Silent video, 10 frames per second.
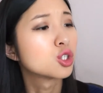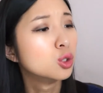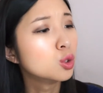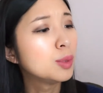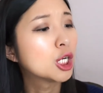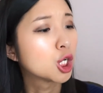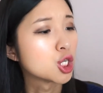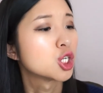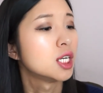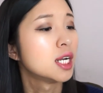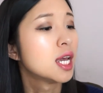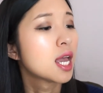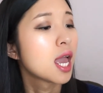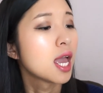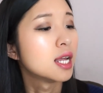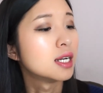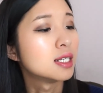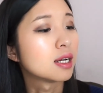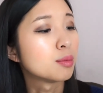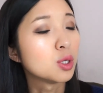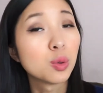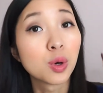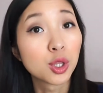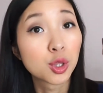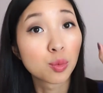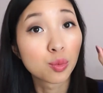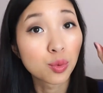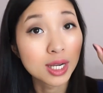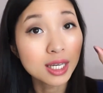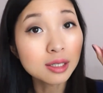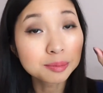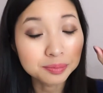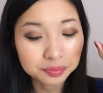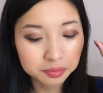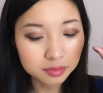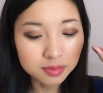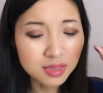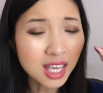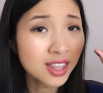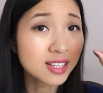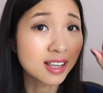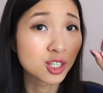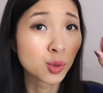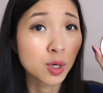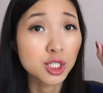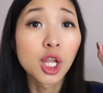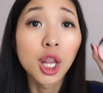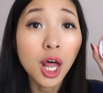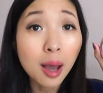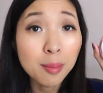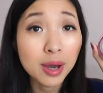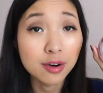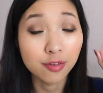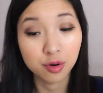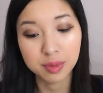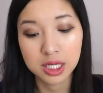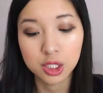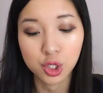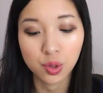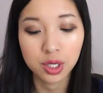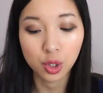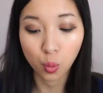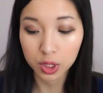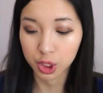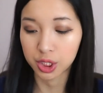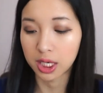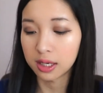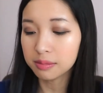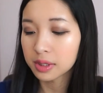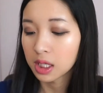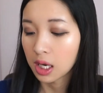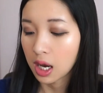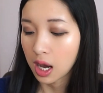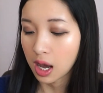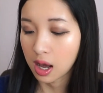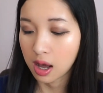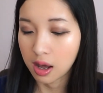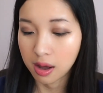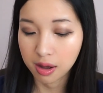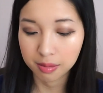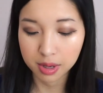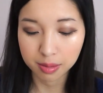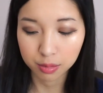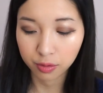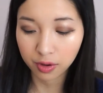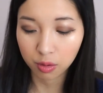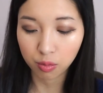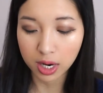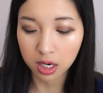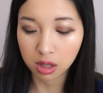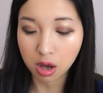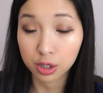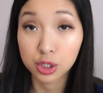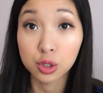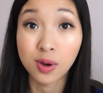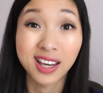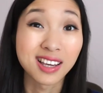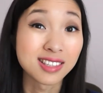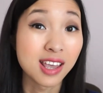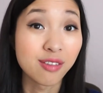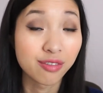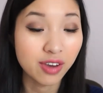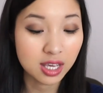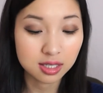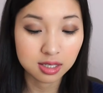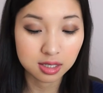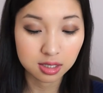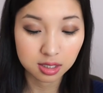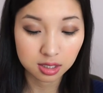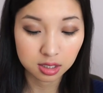Lumi Cushion in W3. This actually works a lot better for me during the winter time. Um, moving right along to, I guess, a face,